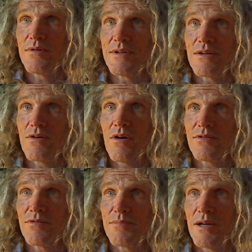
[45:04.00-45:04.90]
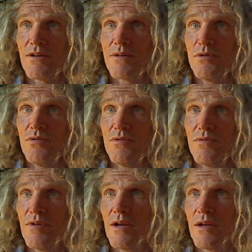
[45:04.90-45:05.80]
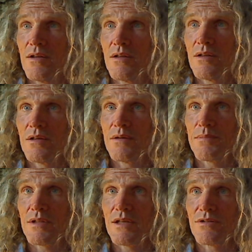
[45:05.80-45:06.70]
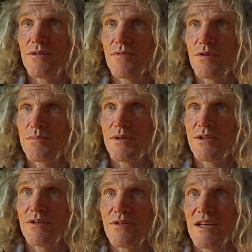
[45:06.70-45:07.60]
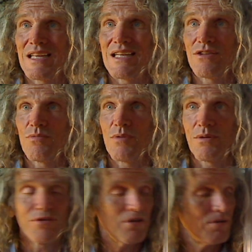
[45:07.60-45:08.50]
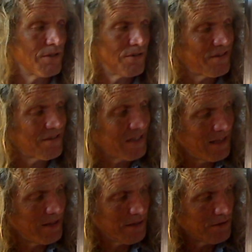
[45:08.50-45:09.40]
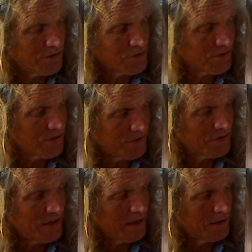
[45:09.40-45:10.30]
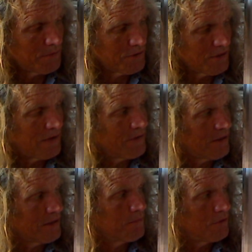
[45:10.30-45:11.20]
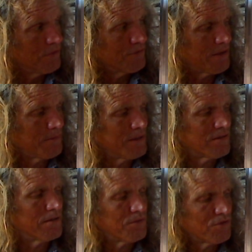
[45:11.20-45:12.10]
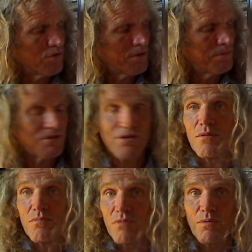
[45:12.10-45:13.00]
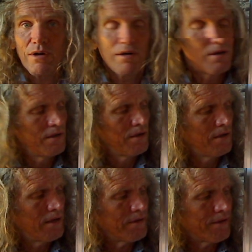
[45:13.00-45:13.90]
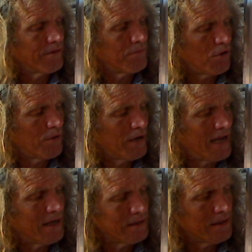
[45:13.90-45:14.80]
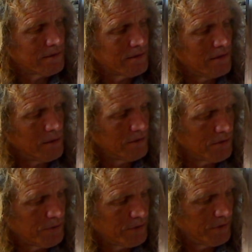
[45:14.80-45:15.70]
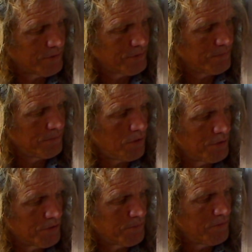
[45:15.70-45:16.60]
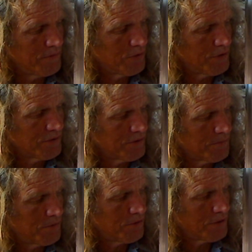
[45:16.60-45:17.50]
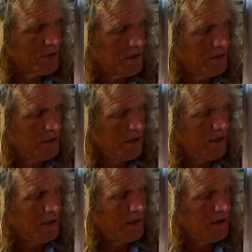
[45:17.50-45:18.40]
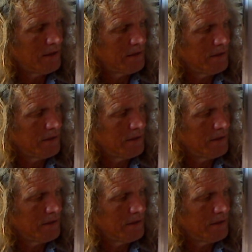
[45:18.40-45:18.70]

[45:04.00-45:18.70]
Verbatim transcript: it causes matter to move. The implication that force pressure does not get to where it was going. So that's a key thing to just understand, that when everything moves, that means it absorbed a rower, and that rower had a destiny. So when this rower is moving towards this proton, and